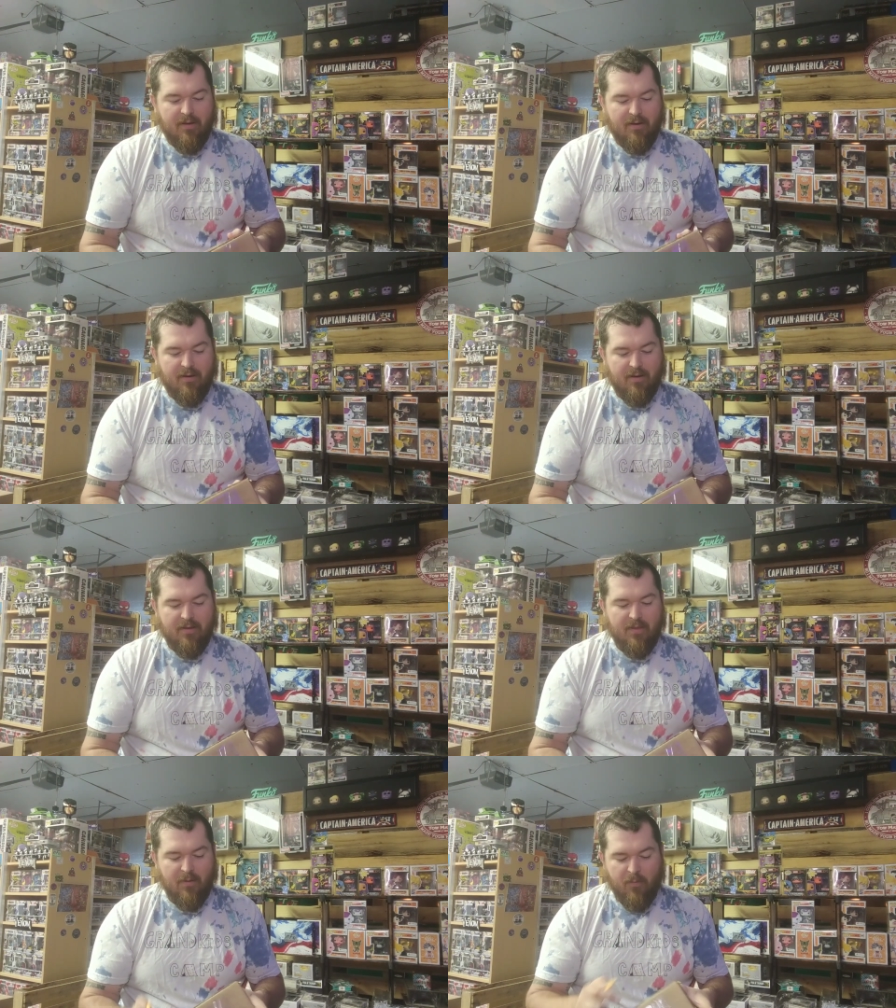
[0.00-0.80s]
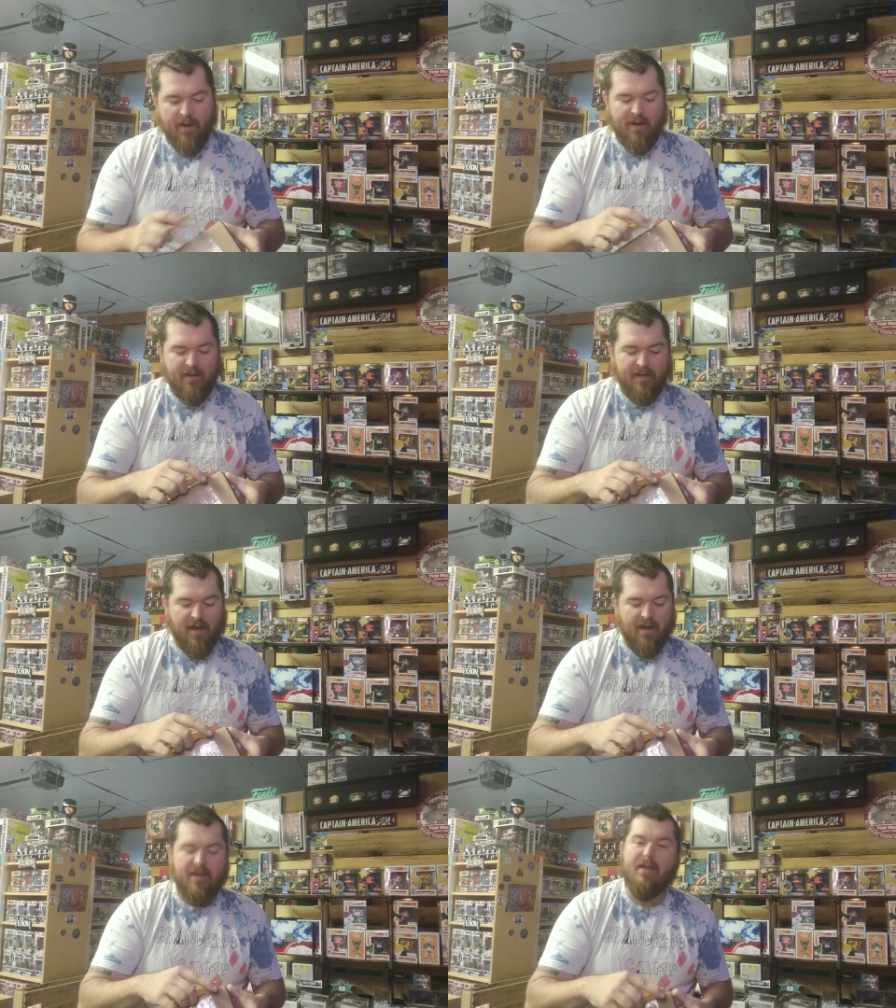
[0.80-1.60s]
uh, that Wayne had
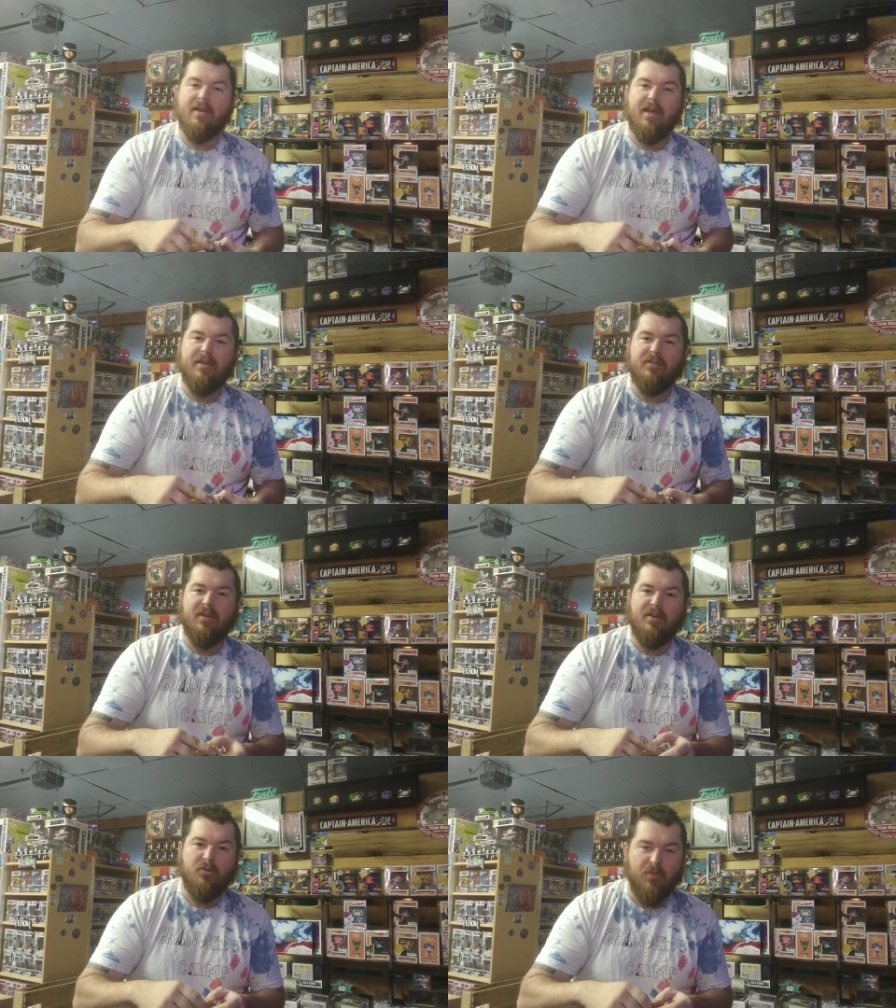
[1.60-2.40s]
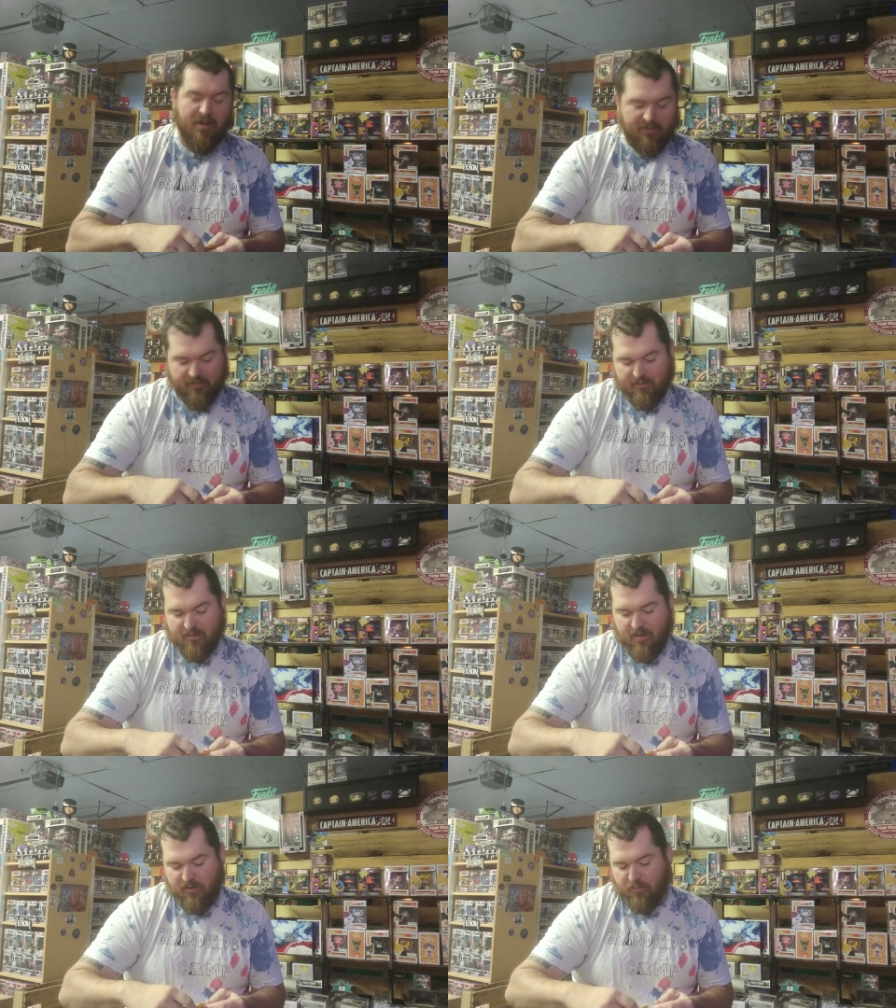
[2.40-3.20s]
got and had sent to us.
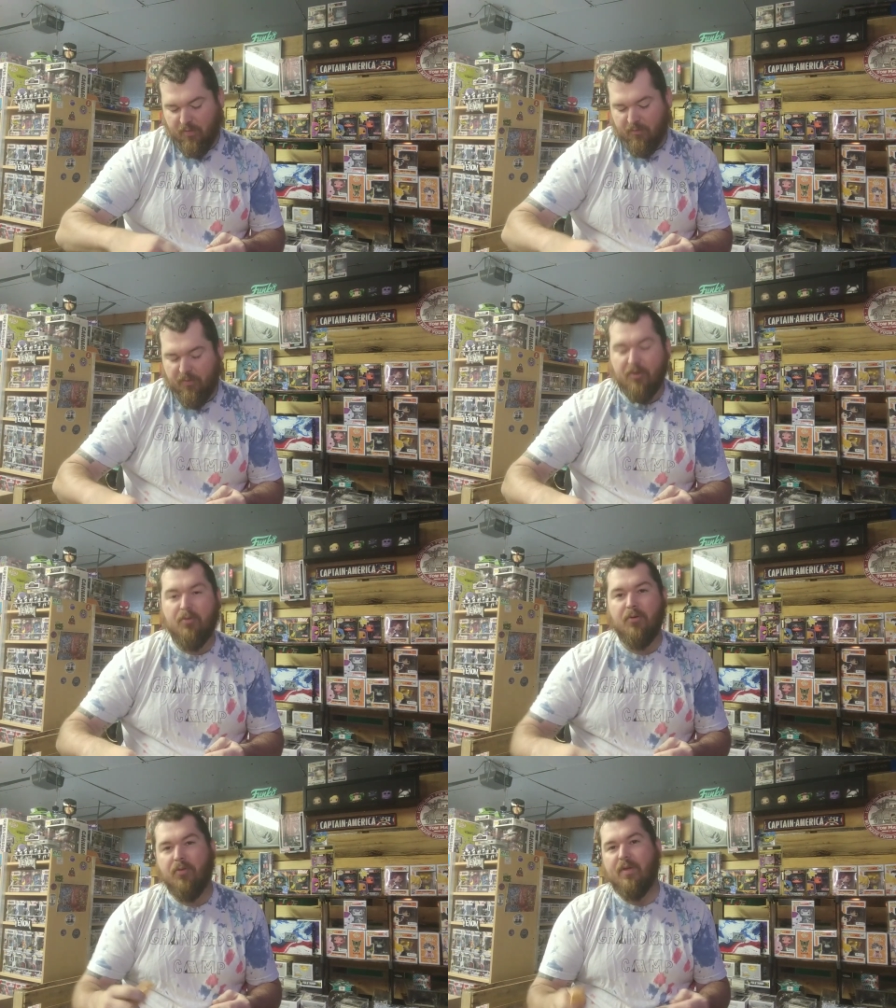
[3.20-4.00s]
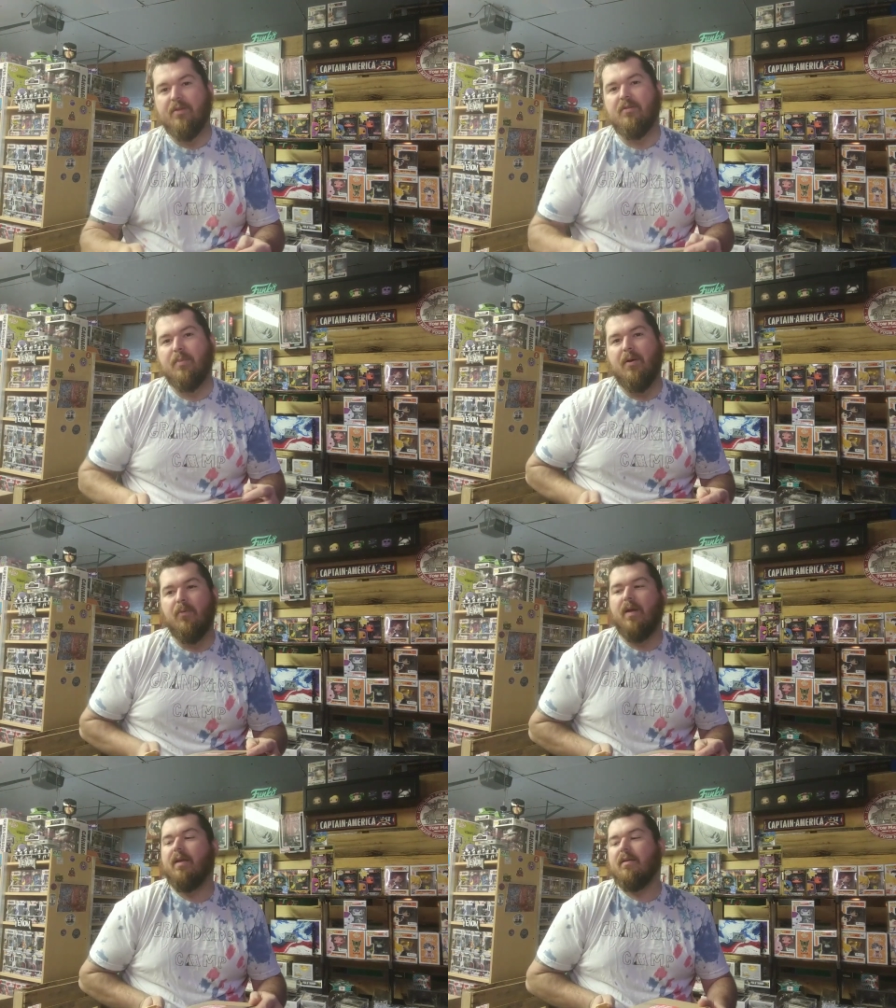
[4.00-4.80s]
Uh, that's one of the really cool things about
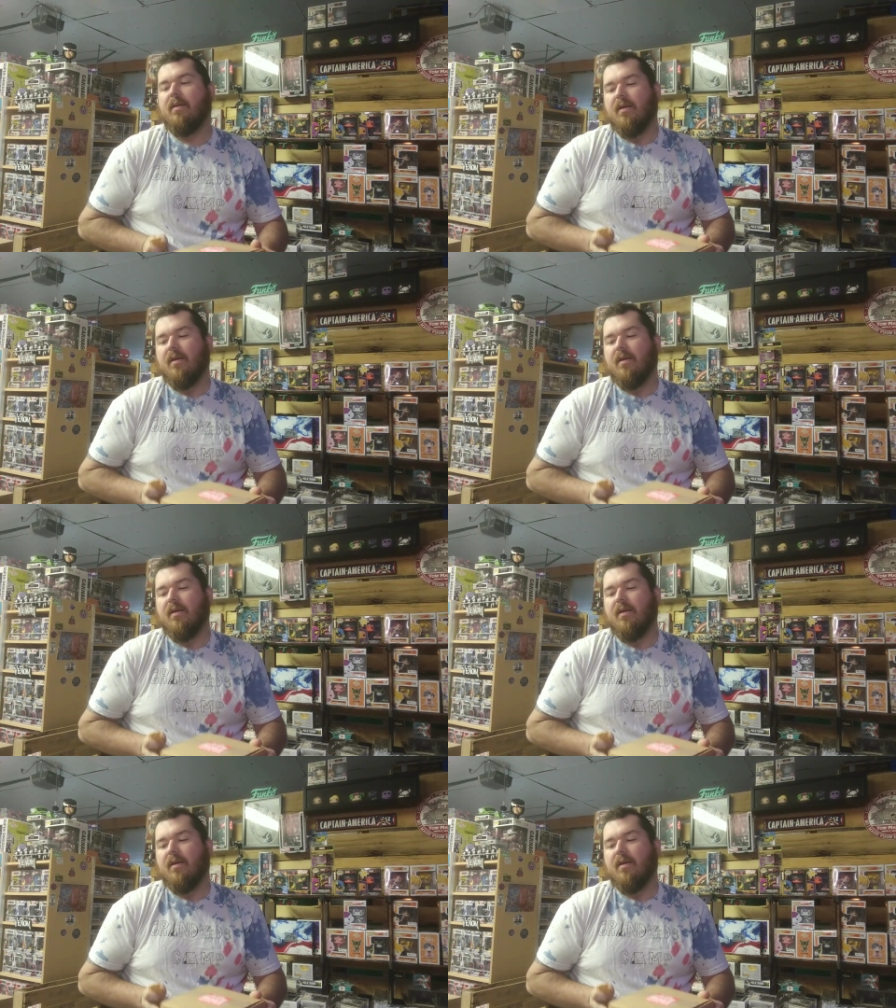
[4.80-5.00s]
Wayne.